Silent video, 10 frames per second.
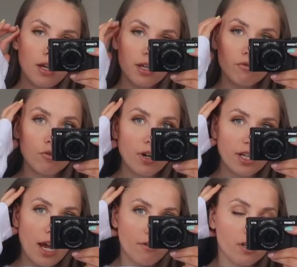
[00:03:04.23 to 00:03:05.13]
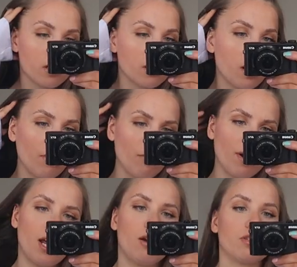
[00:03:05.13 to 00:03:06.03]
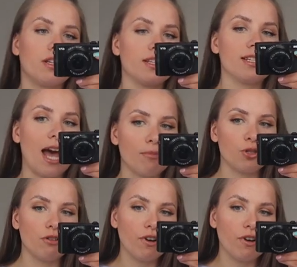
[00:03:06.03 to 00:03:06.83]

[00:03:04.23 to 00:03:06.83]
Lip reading: I think for running errands and stuff, like around the house, like this is absolutely